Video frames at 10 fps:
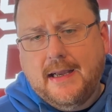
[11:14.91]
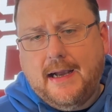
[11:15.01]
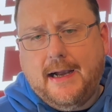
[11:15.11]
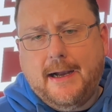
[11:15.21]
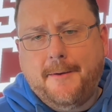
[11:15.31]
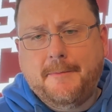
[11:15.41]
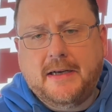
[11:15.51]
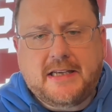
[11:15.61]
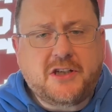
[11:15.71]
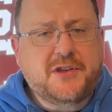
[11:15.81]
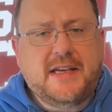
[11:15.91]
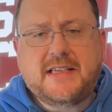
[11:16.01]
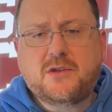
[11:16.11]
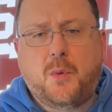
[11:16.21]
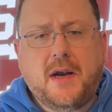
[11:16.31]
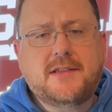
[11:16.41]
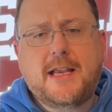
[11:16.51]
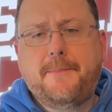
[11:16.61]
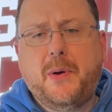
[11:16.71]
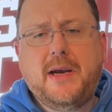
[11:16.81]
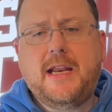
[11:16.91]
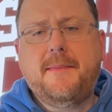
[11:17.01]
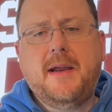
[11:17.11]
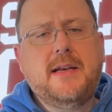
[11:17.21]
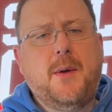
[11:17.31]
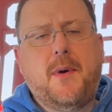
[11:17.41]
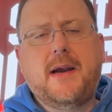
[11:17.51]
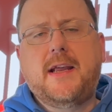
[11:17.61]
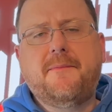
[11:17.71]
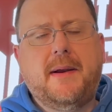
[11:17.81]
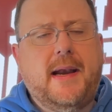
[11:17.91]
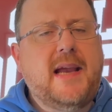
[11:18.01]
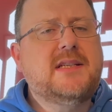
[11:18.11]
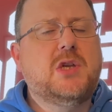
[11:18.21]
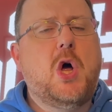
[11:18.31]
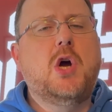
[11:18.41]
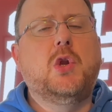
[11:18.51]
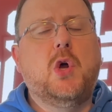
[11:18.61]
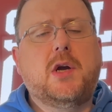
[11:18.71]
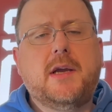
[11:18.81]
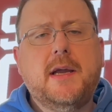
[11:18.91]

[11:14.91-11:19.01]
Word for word: Um, but essentially, he says once they put him in, they want to give him a nice long look,